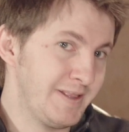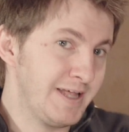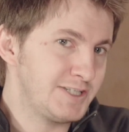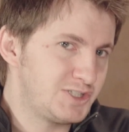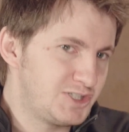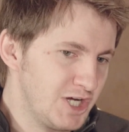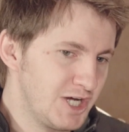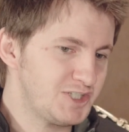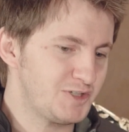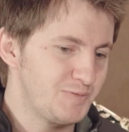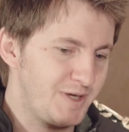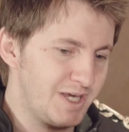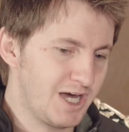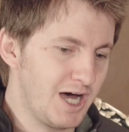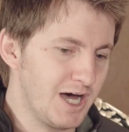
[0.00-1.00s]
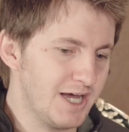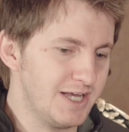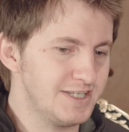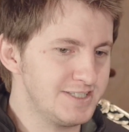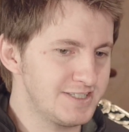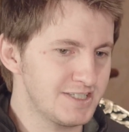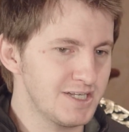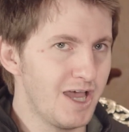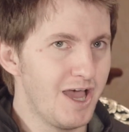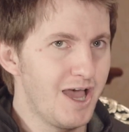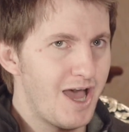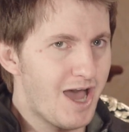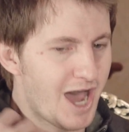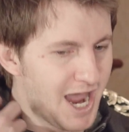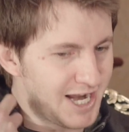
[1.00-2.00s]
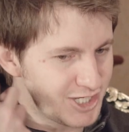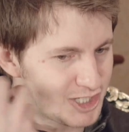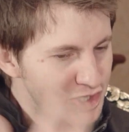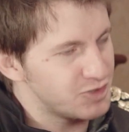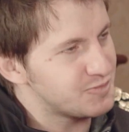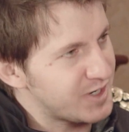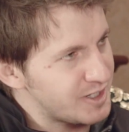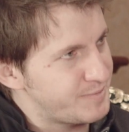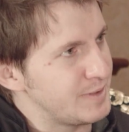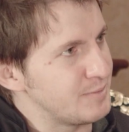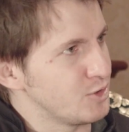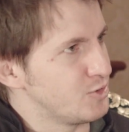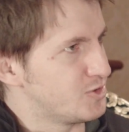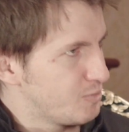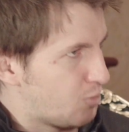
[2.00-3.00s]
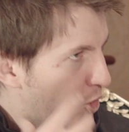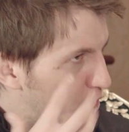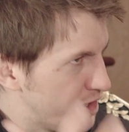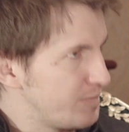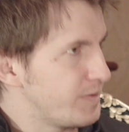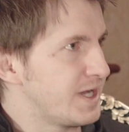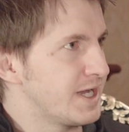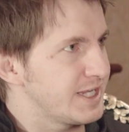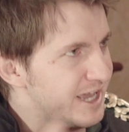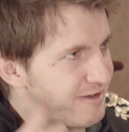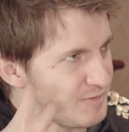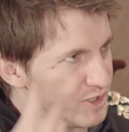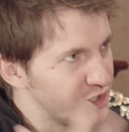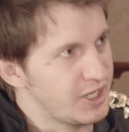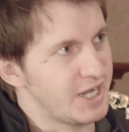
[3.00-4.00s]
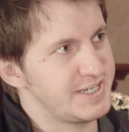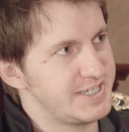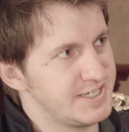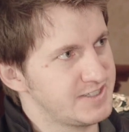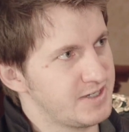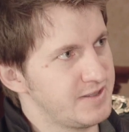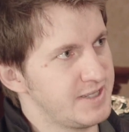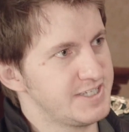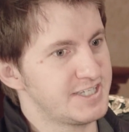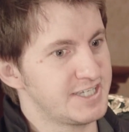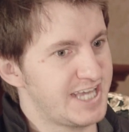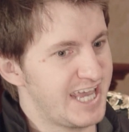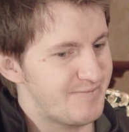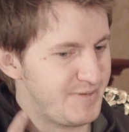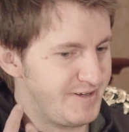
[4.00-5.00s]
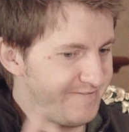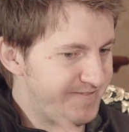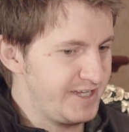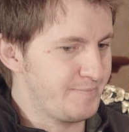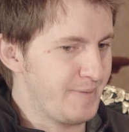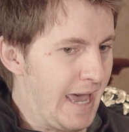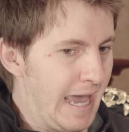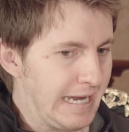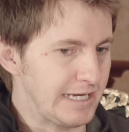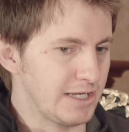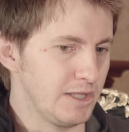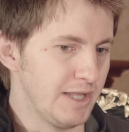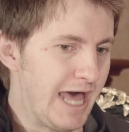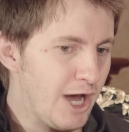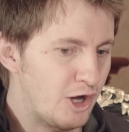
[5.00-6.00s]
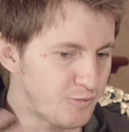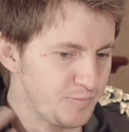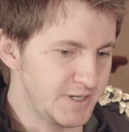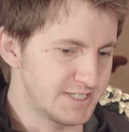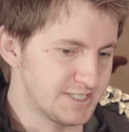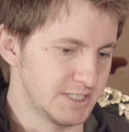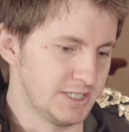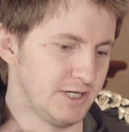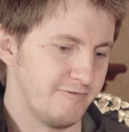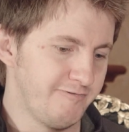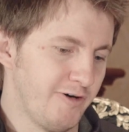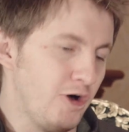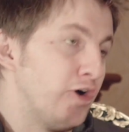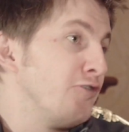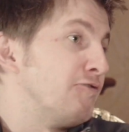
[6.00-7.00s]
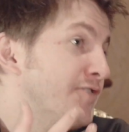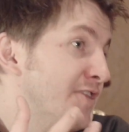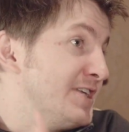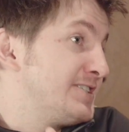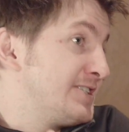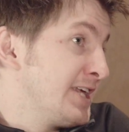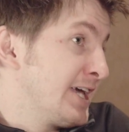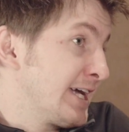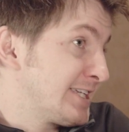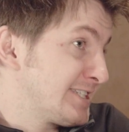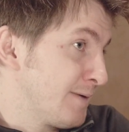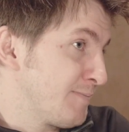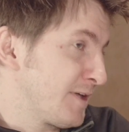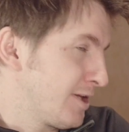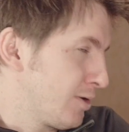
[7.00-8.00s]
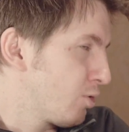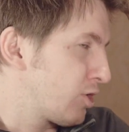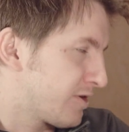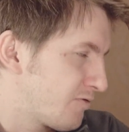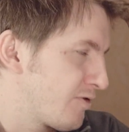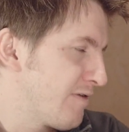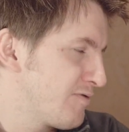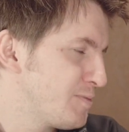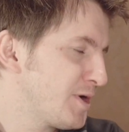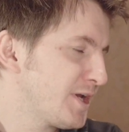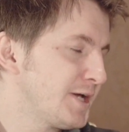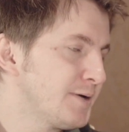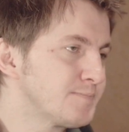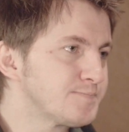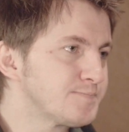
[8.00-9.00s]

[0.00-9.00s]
And that's just because I had a huge amount of people who supported me and gave me good ideas on this and gave me feedback and allowed me to evolve this thing to something that worked for everybody.